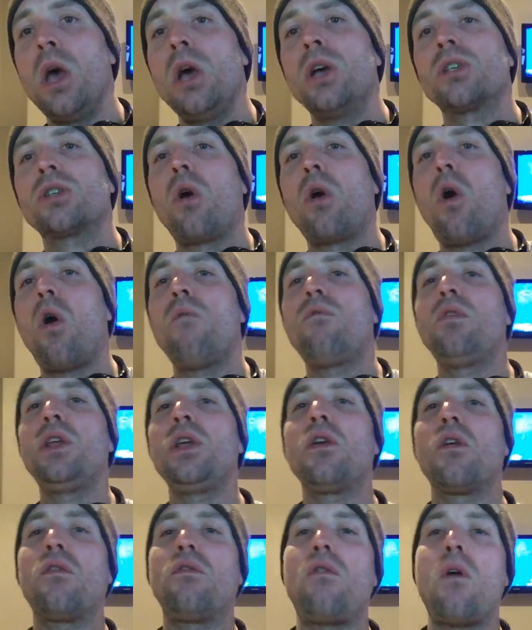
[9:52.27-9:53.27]
So
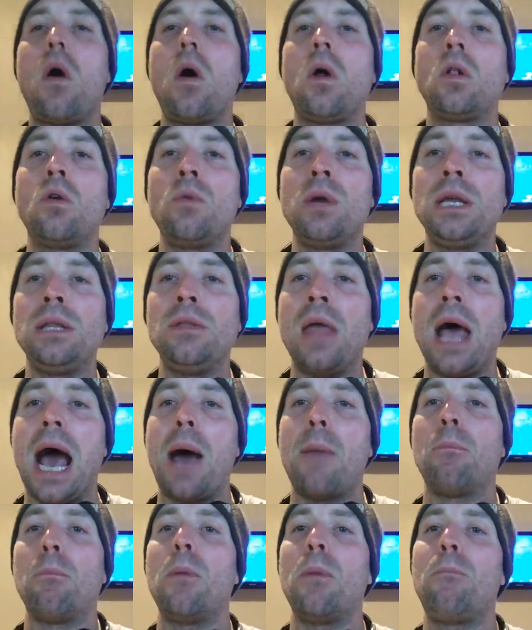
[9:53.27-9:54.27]
hopefully you're following
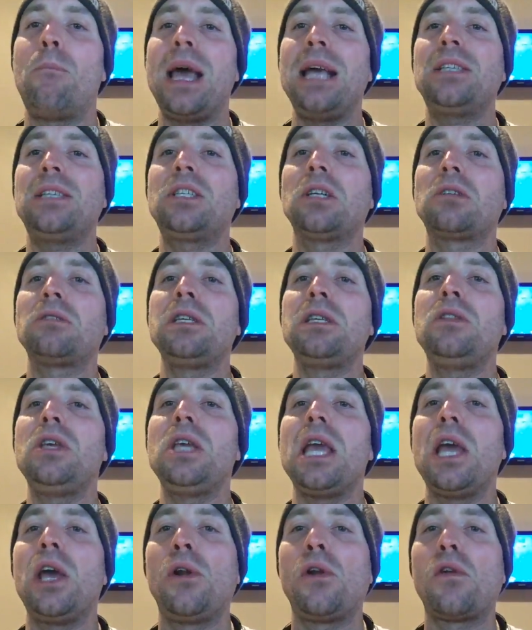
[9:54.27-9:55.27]
that. But basically
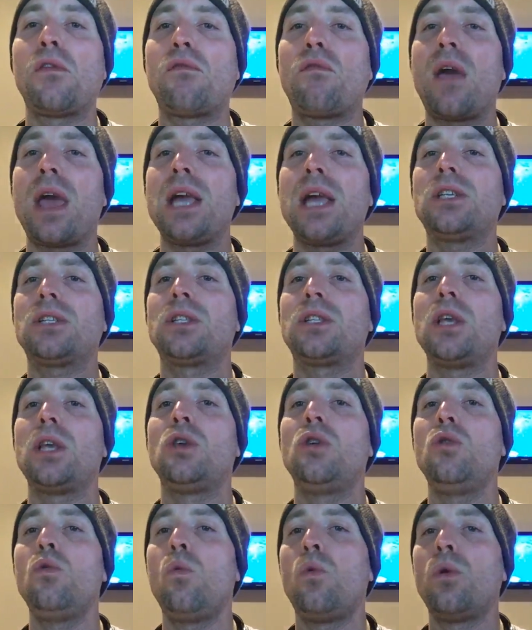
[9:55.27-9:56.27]
the interface that
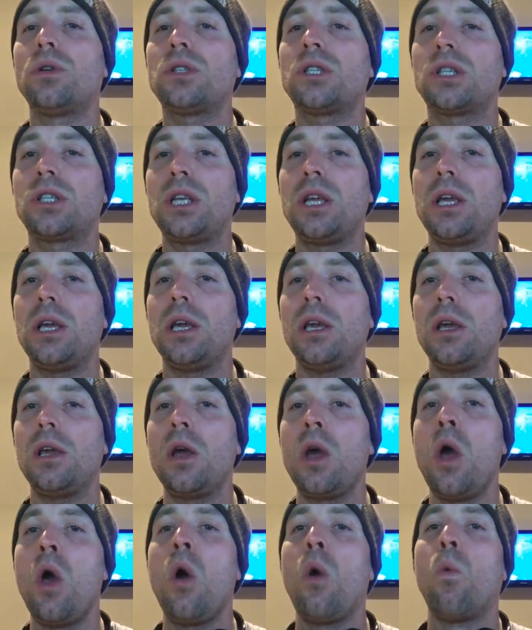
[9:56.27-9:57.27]
you will
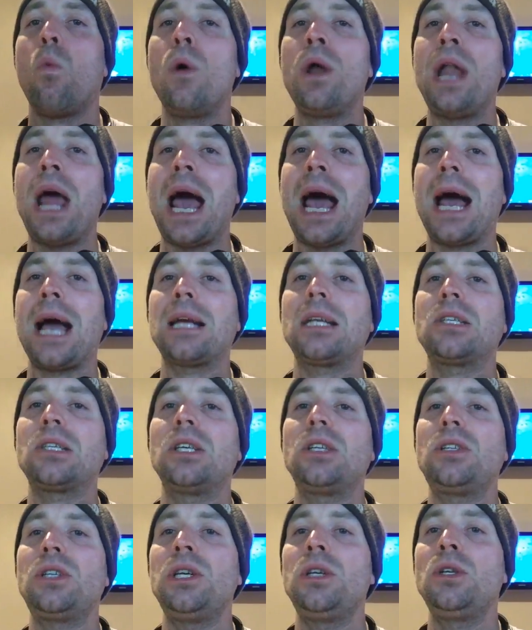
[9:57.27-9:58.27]
see when
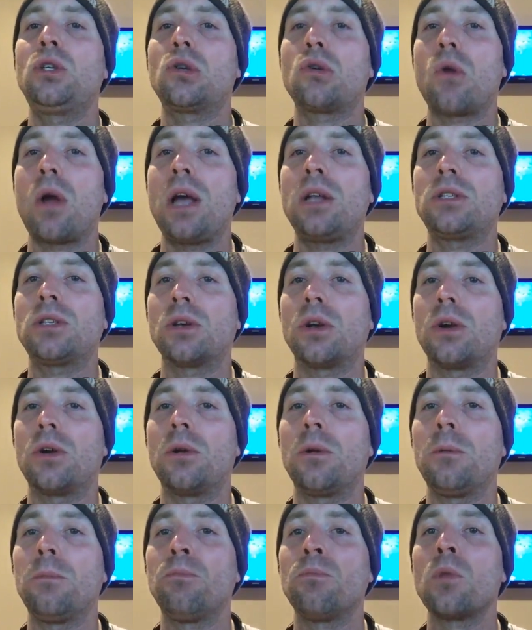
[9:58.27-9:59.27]
accessing
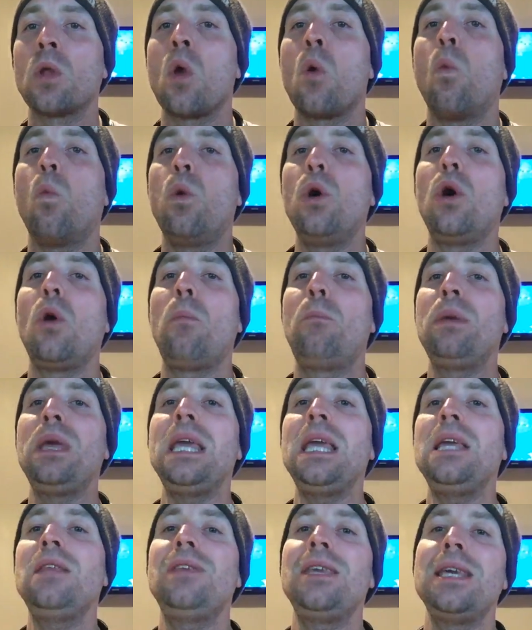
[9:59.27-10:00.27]
Trezor will
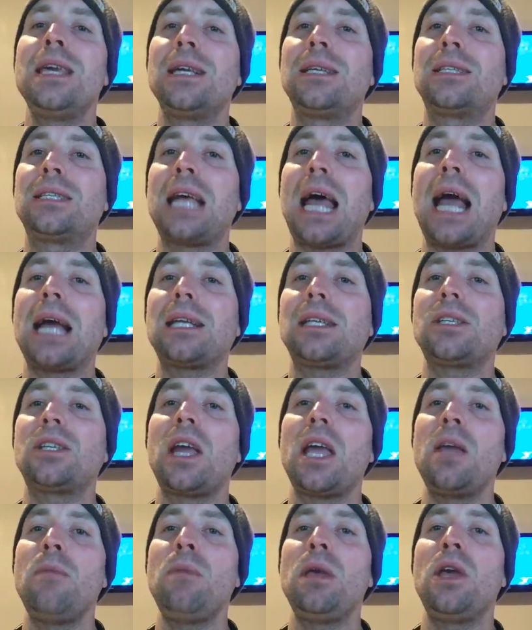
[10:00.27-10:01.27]
be the exact
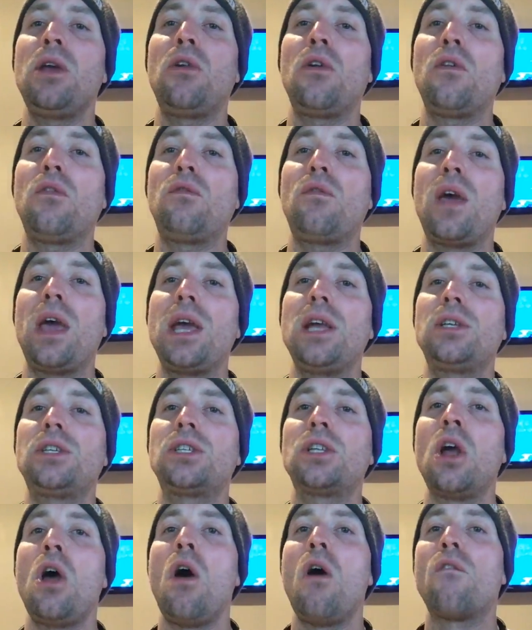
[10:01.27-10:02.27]
same
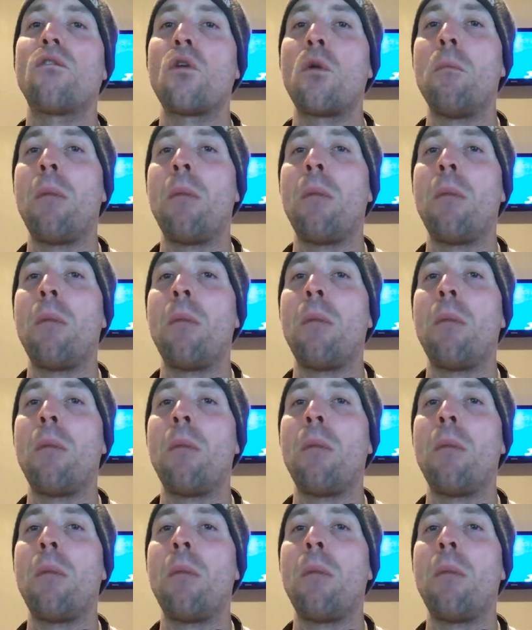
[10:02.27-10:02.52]
interface for